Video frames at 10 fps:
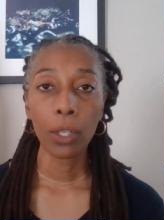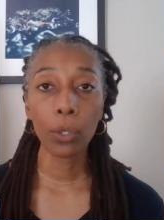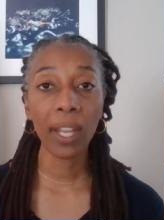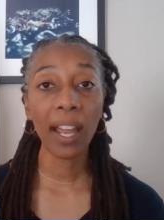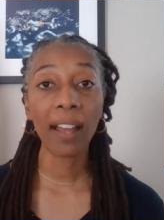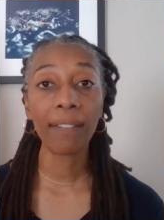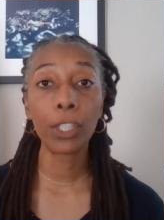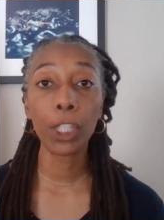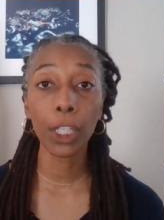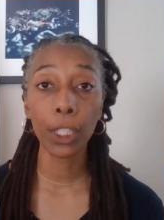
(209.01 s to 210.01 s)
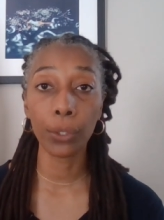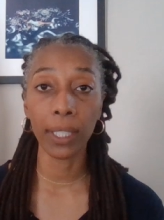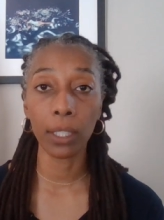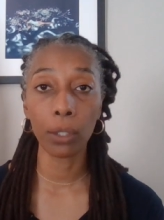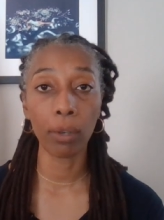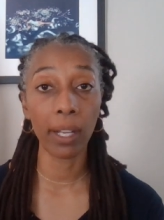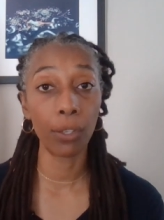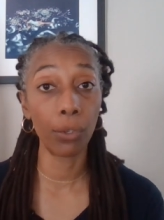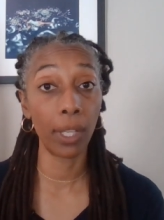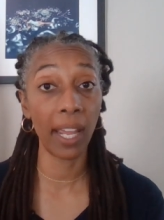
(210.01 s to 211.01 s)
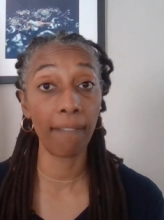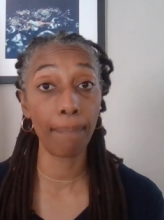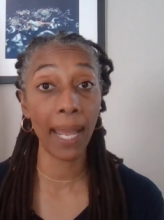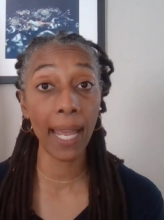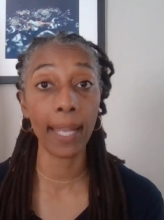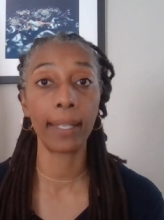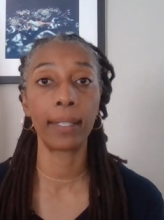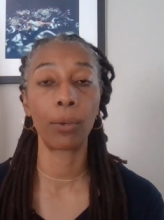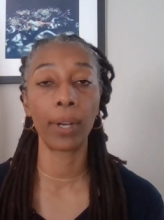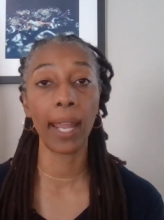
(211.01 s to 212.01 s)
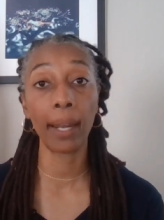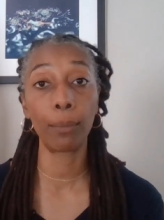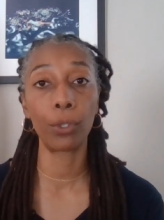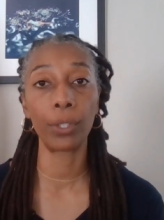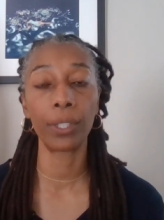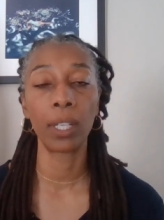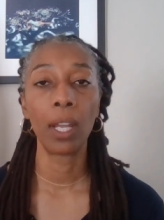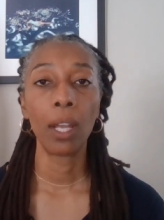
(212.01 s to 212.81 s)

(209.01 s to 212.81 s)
Do they have children? Do they have pets or animals?